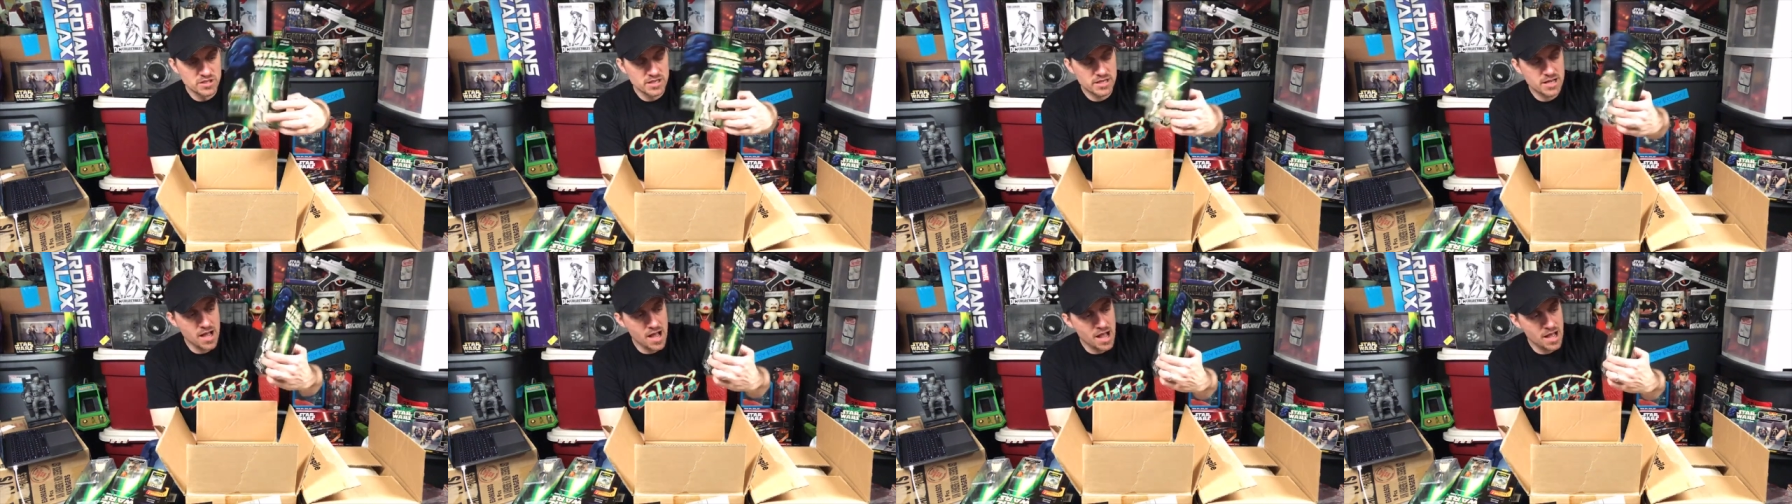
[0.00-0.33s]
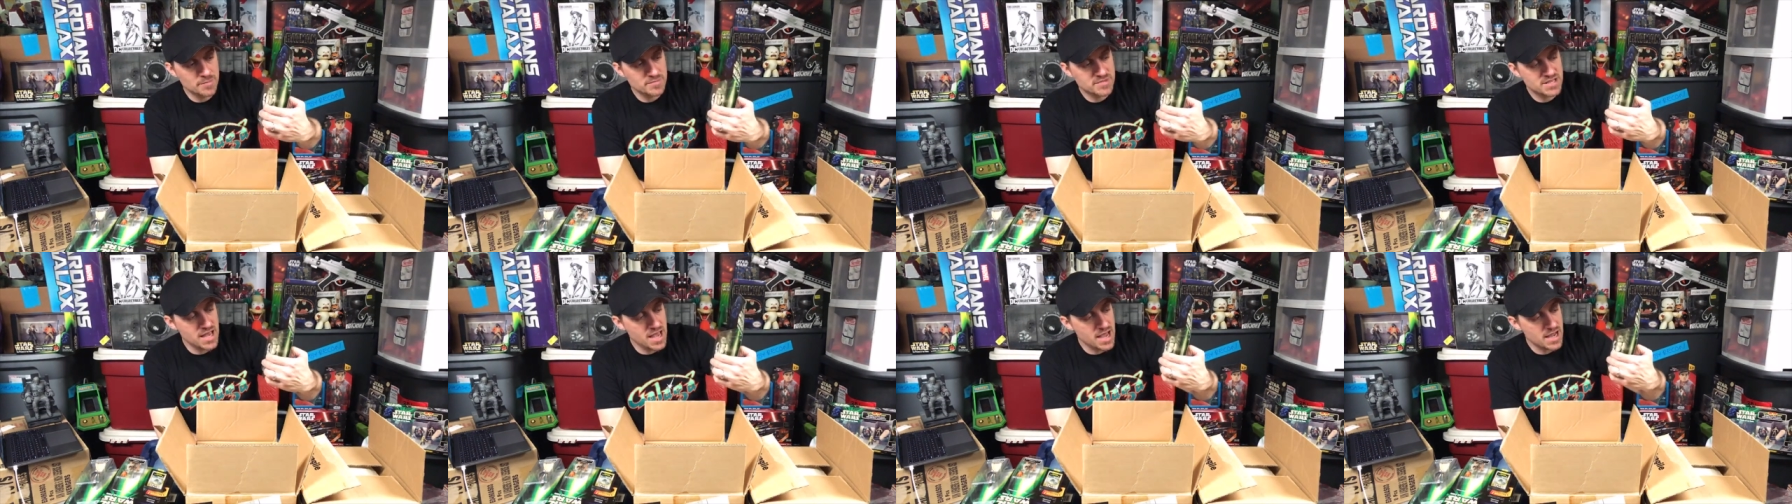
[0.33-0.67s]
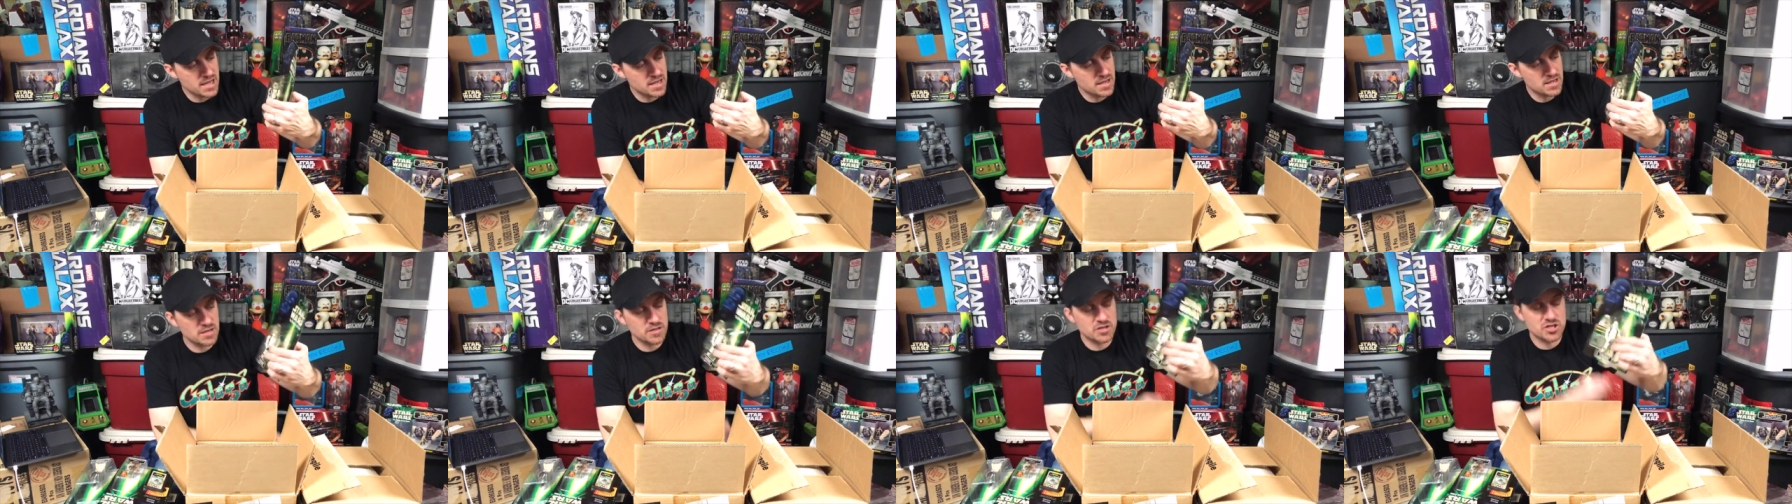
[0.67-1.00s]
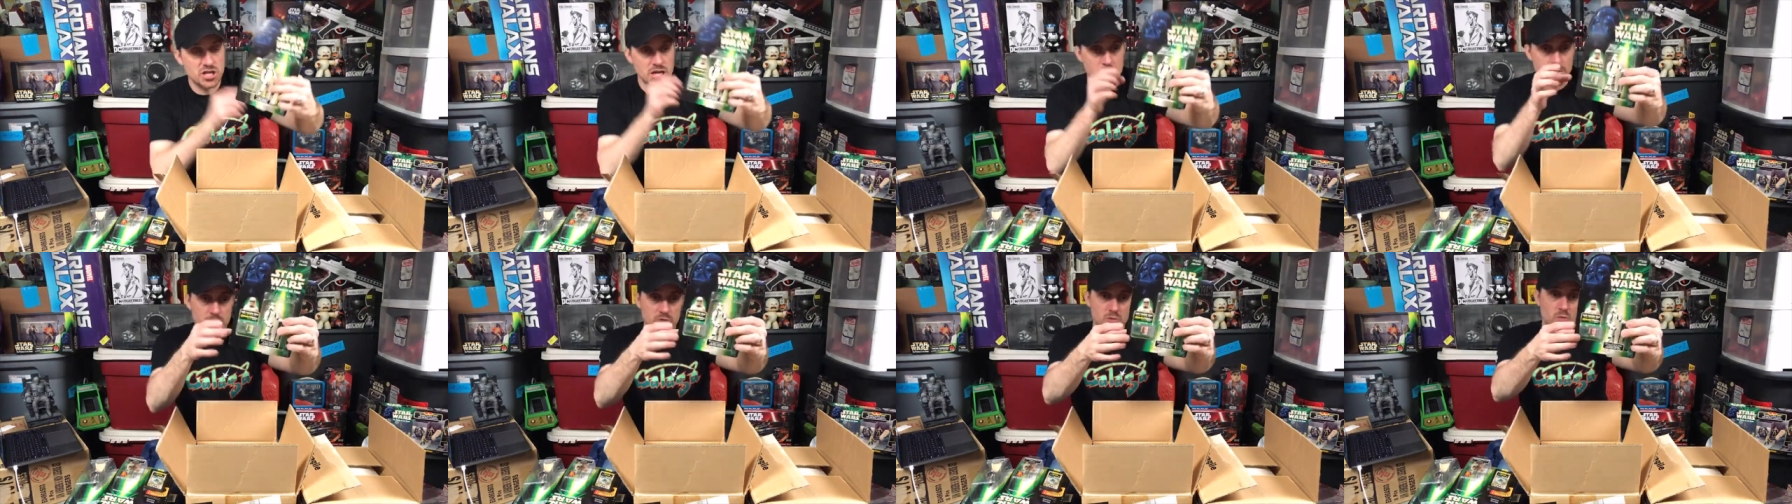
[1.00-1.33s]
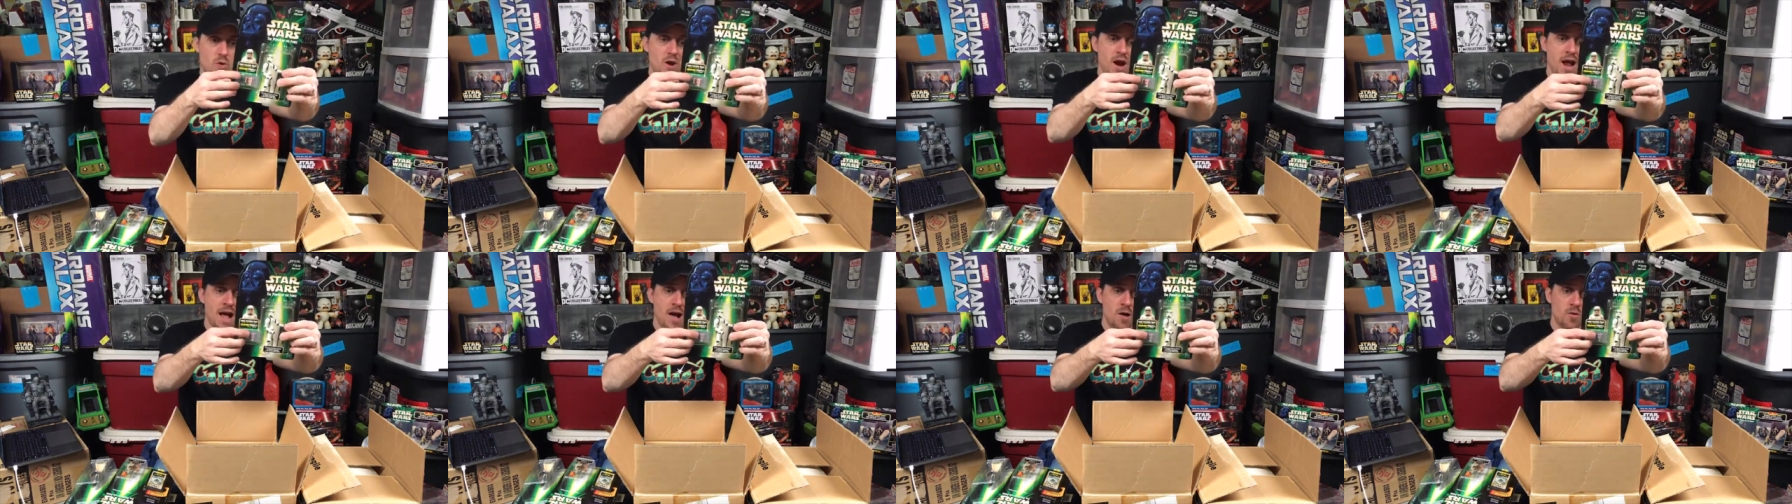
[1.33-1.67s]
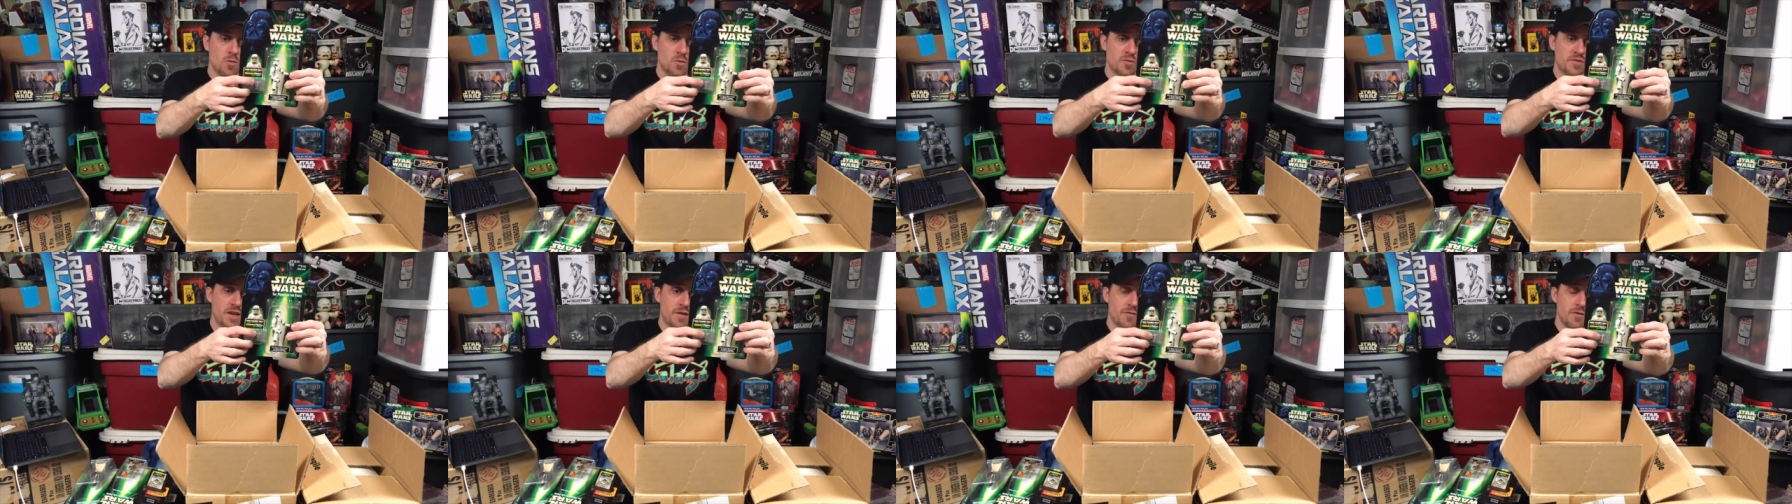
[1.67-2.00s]
the Comtech chips were
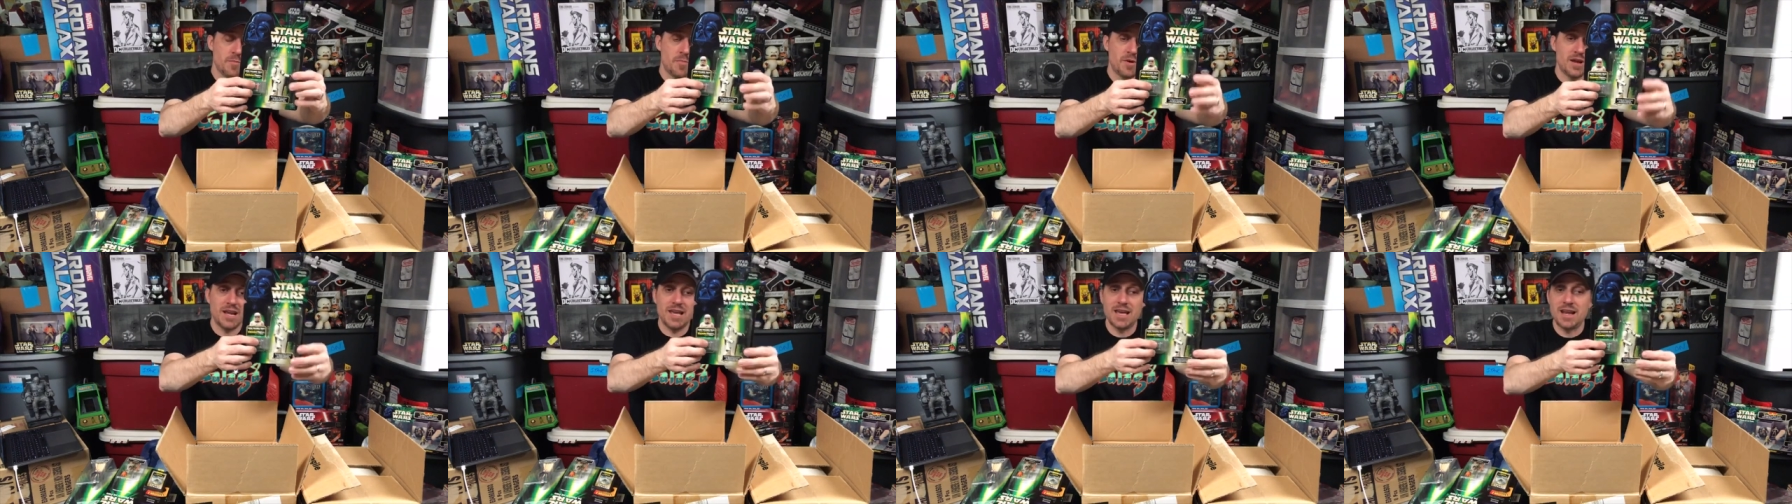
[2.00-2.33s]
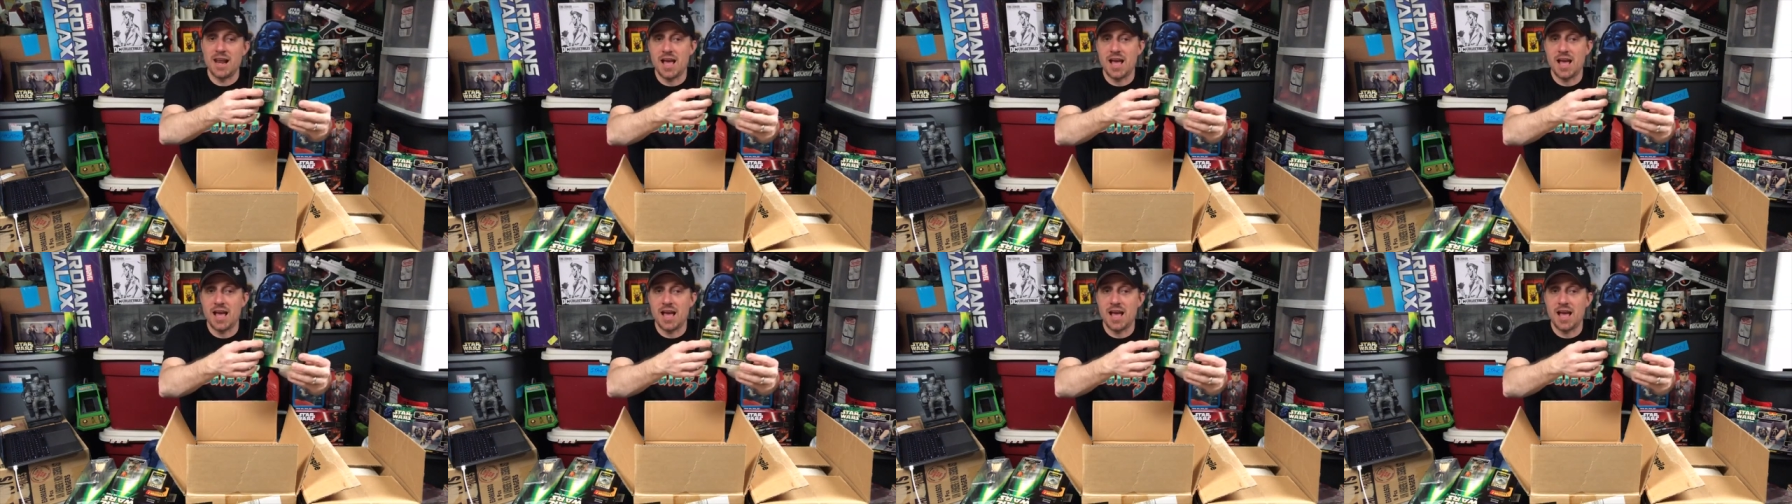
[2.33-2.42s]
out with everybody,